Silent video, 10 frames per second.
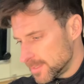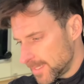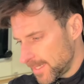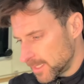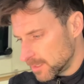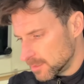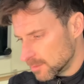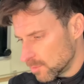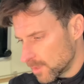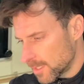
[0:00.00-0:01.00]
Dang it!
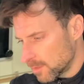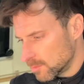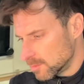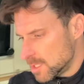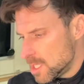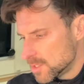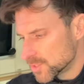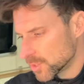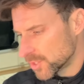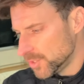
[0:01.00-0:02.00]
Wow.
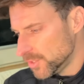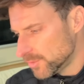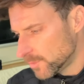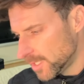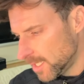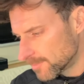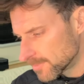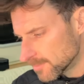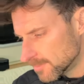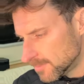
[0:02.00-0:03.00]
So Canoo went up
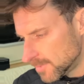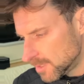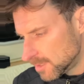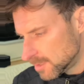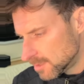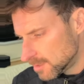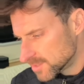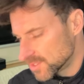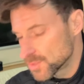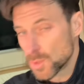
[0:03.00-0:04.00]

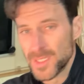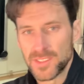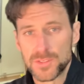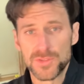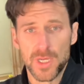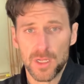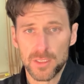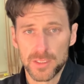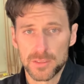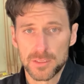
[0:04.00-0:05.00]
to twenty-two
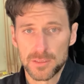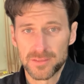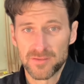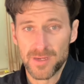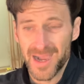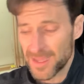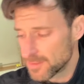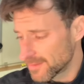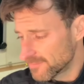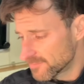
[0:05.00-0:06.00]
dollars. They're
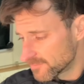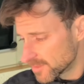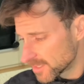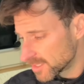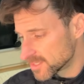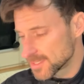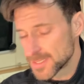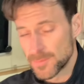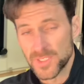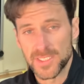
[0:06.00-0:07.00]
freaking
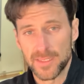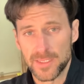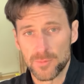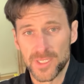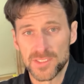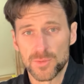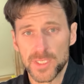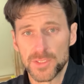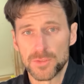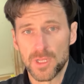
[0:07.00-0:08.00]
December tenth. They were at
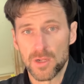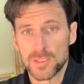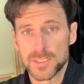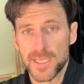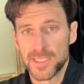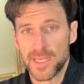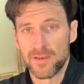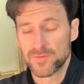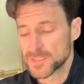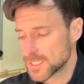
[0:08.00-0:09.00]
twenty-two dollars, and
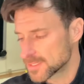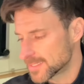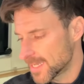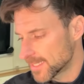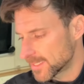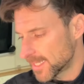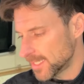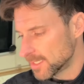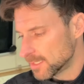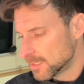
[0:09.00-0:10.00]
ever since that
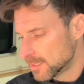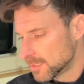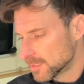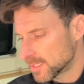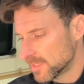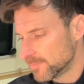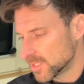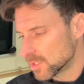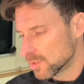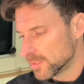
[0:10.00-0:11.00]
date, they've been
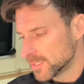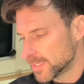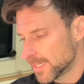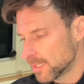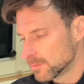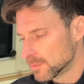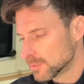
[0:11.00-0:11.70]
going down